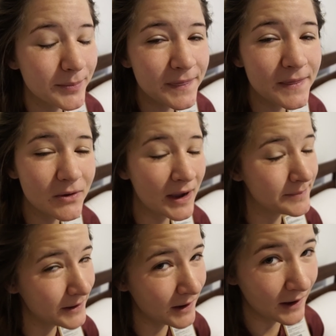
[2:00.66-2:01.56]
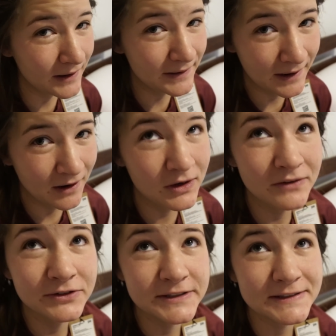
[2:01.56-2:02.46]
But I'm not now.
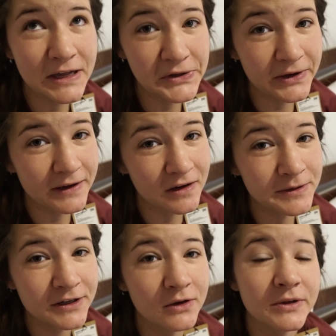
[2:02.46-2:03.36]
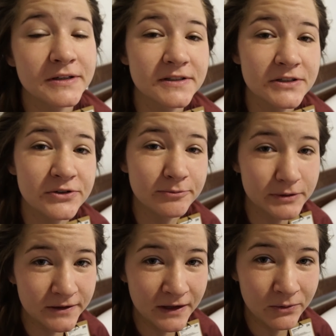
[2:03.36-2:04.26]
Ever since Dallin and I got married, we instituted
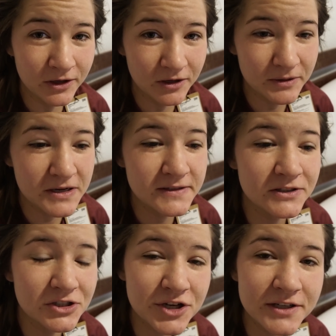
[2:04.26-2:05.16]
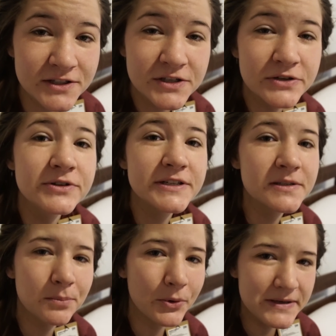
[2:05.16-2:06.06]
birthday week because it's just too
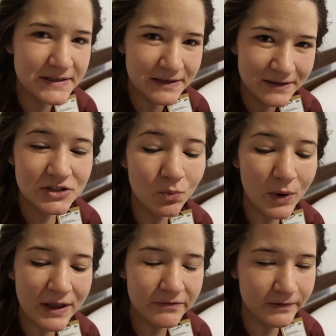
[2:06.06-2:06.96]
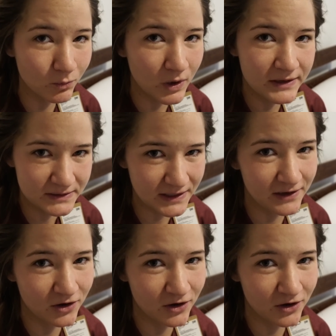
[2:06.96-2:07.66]
disappointing to wait for one day